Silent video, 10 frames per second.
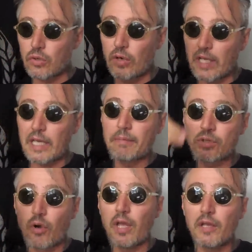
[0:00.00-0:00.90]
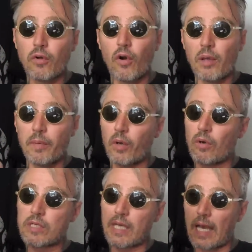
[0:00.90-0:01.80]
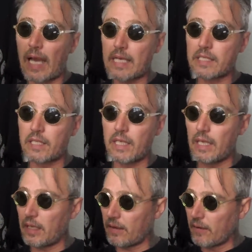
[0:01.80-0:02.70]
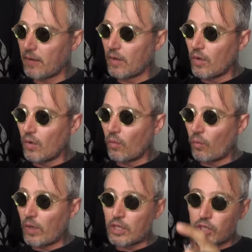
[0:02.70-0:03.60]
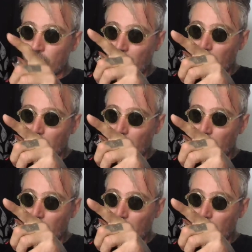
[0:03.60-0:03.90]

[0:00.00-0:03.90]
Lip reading: So he keeps going and going because he has a thing which,